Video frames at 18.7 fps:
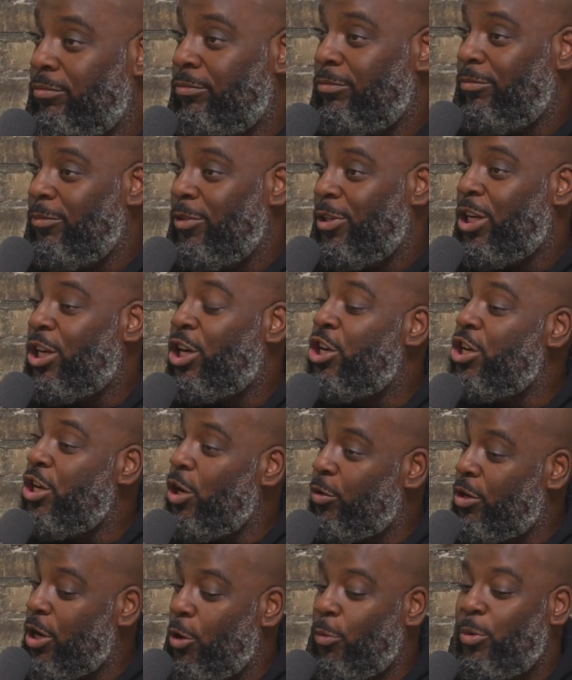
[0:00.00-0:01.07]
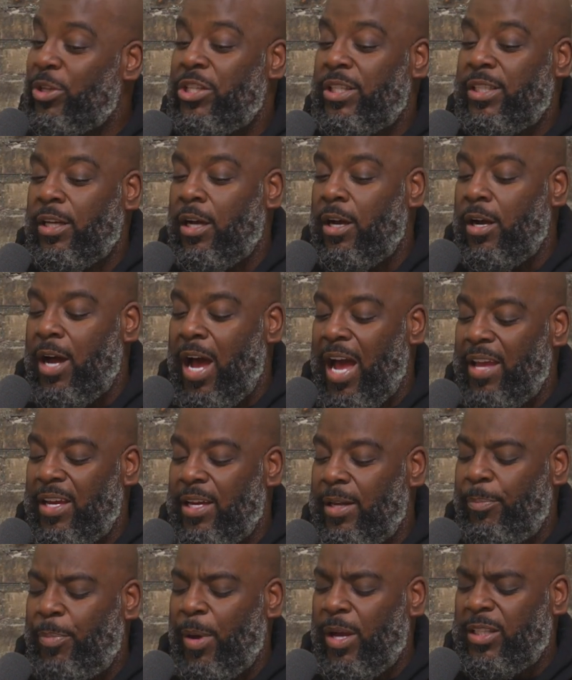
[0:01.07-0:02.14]
Okay, Kanoko, which is a,
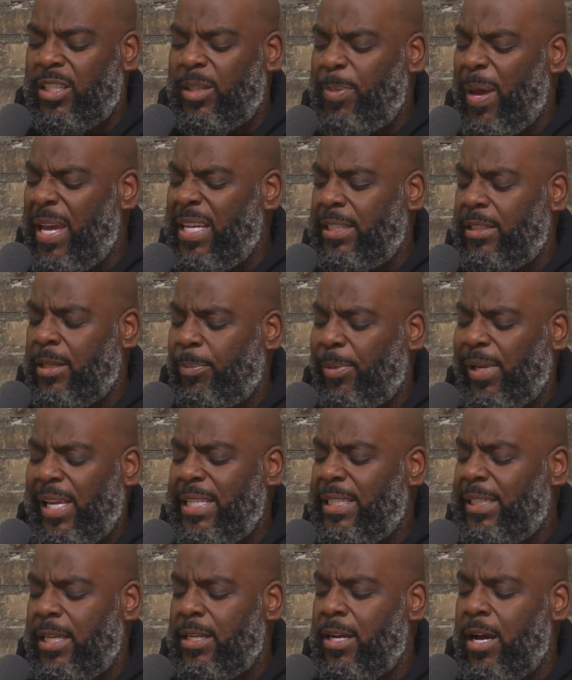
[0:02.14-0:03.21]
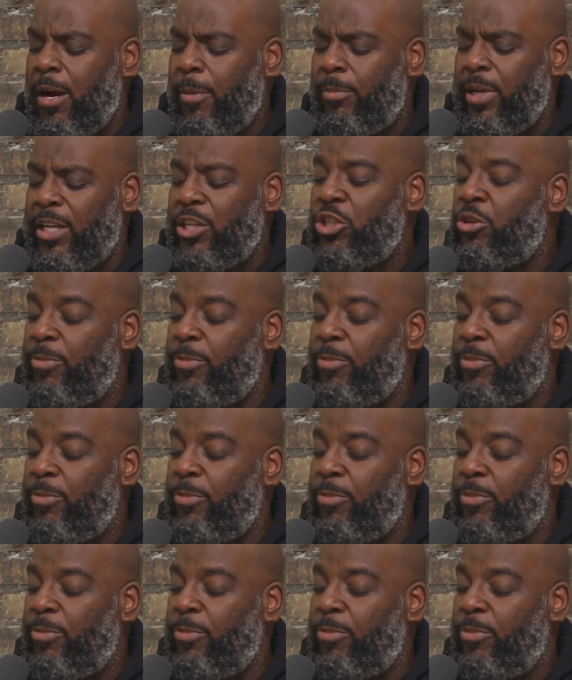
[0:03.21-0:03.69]
a, a space, a place in um in